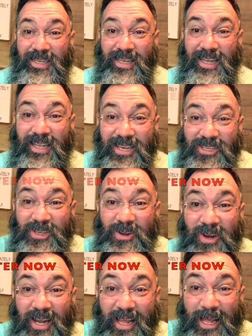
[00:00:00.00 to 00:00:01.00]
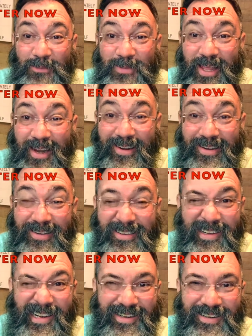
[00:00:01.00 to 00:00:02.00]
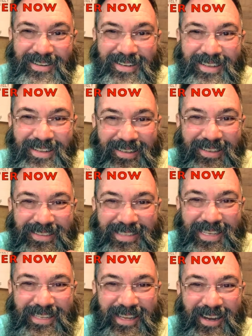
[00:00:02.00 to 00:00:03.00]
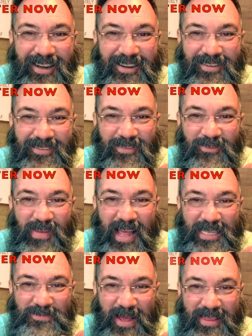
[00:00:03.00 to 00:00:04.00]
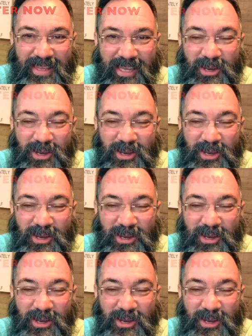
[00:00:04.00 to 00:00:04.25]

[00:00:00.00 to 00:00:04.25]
Unless you don't click up there. See you there. Fast Method,